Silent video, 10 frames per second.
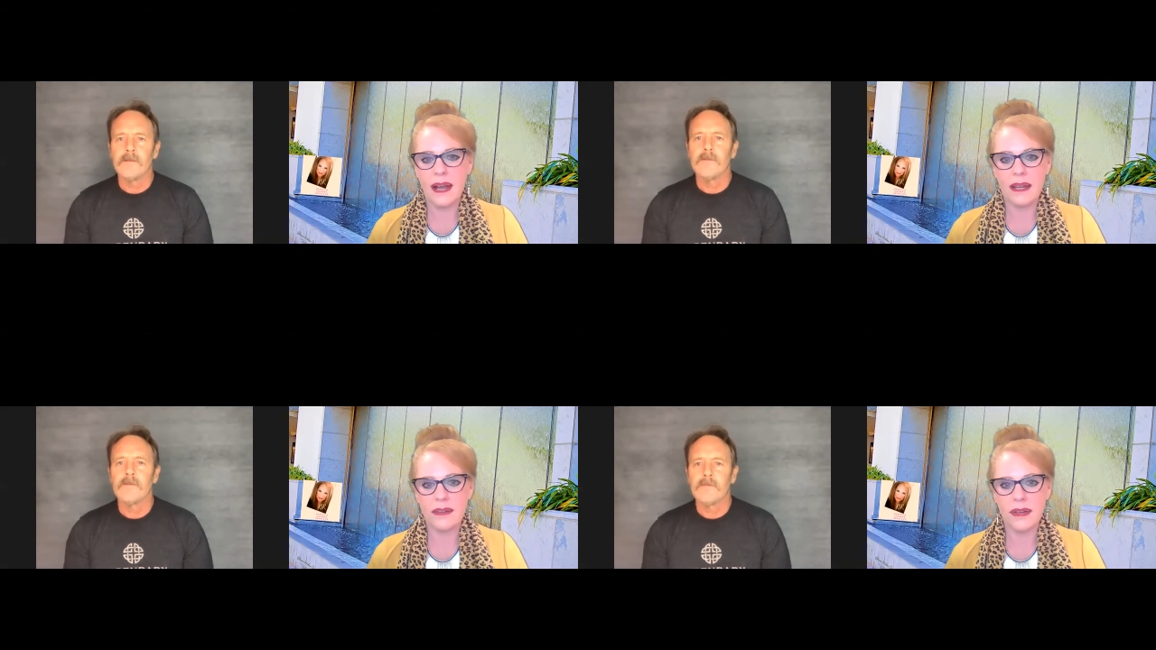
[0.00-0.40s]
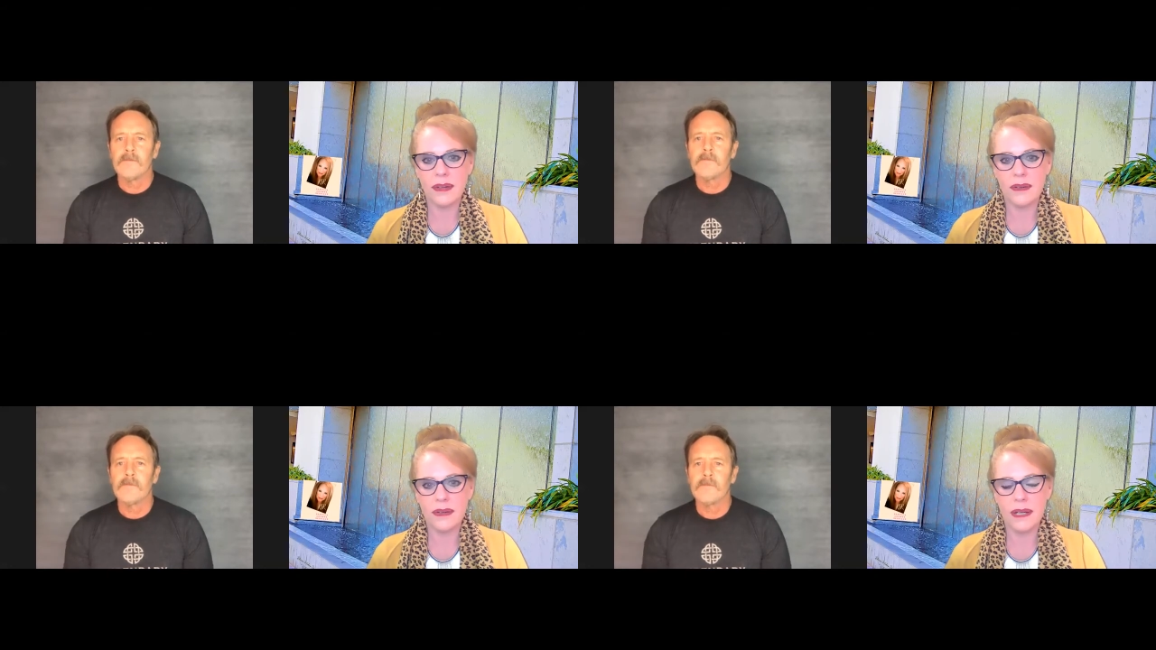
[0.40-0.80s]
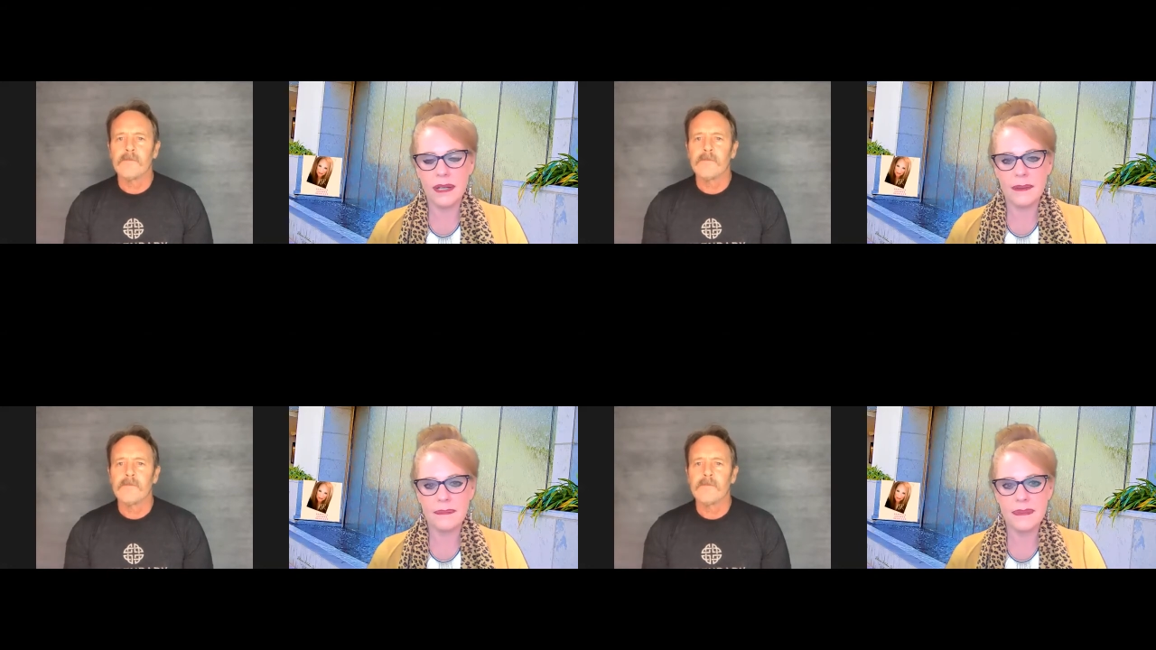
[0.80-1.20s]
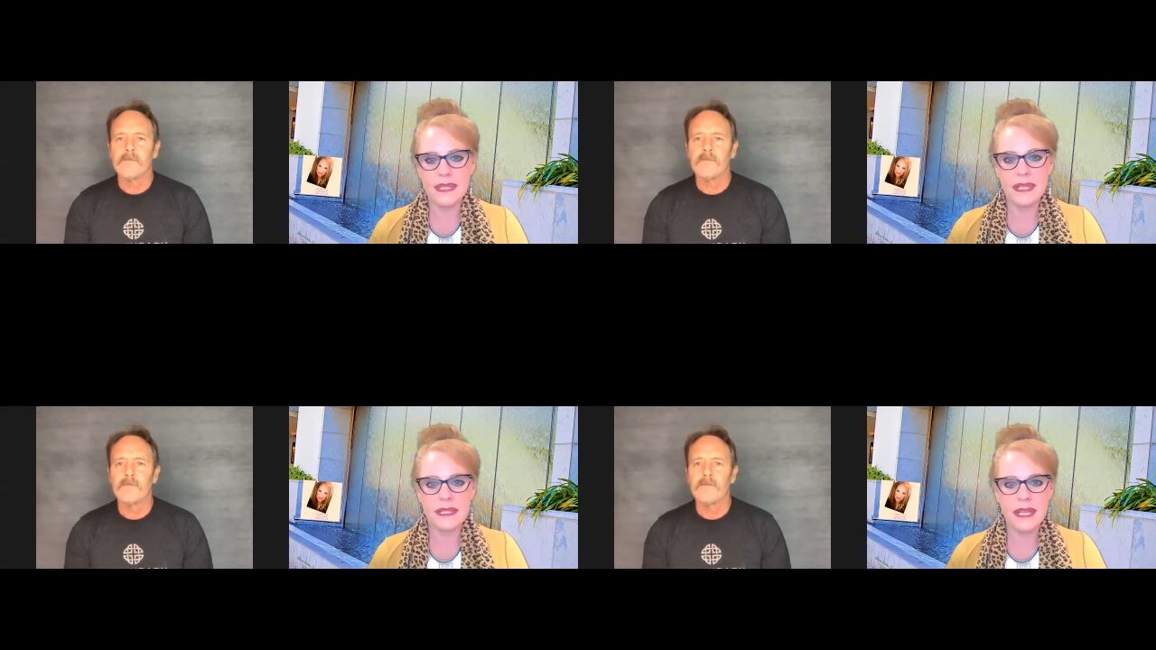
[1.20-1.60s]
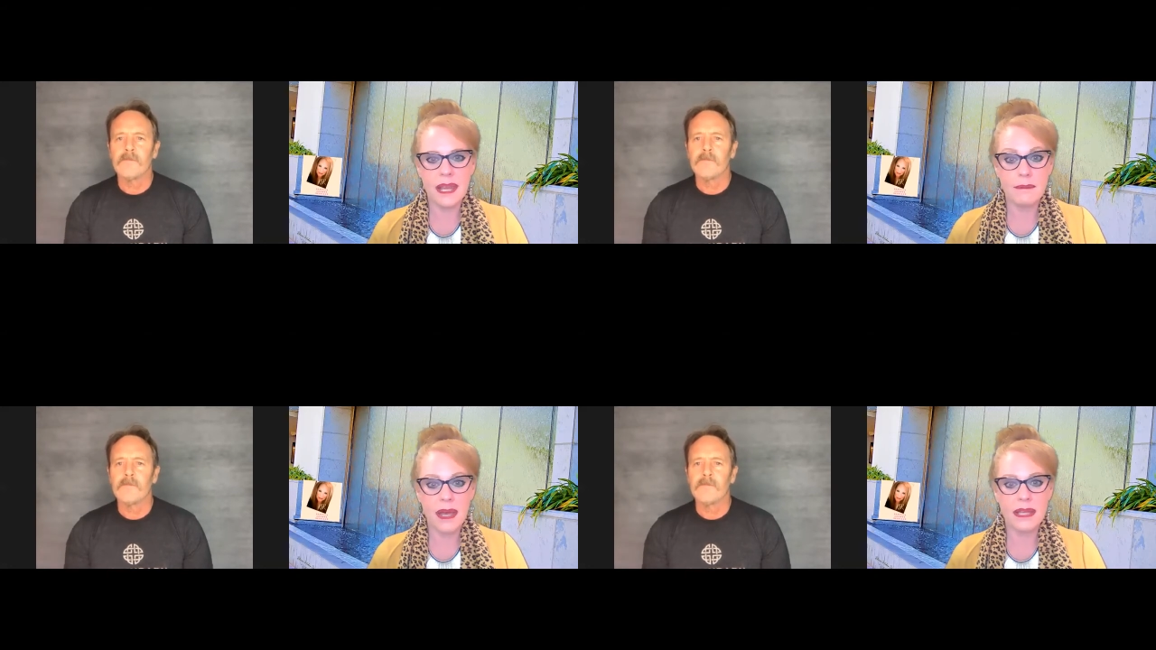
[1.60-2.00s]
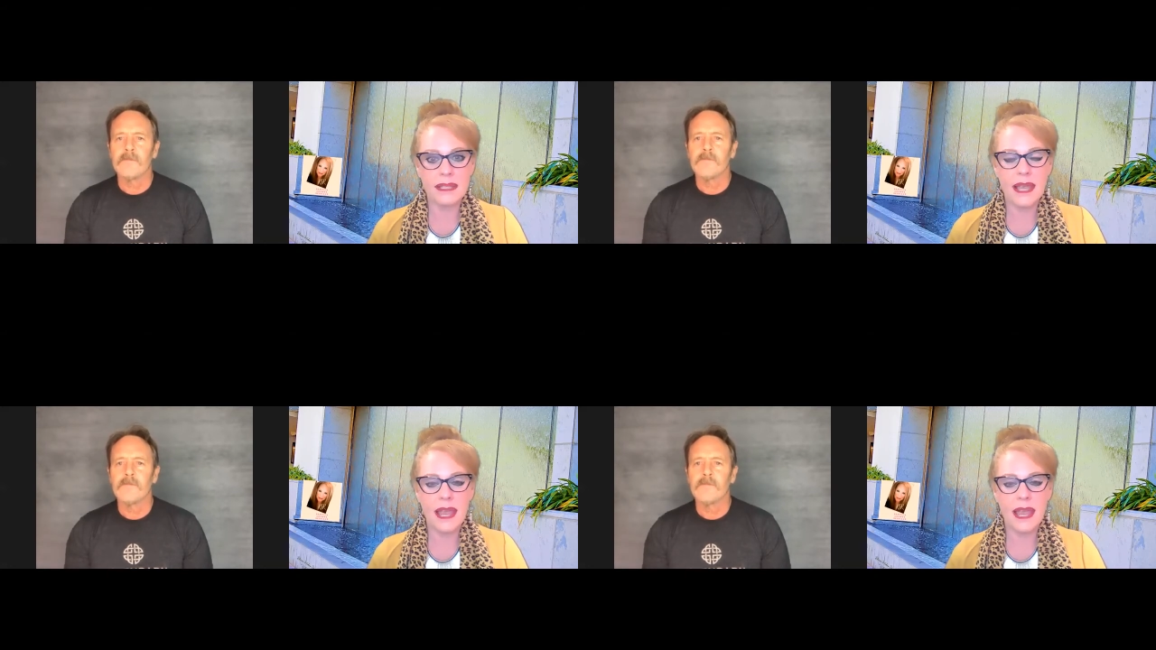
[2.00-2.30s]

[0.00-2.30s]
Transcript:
Speaker 1: I don't know, um, six to eight months.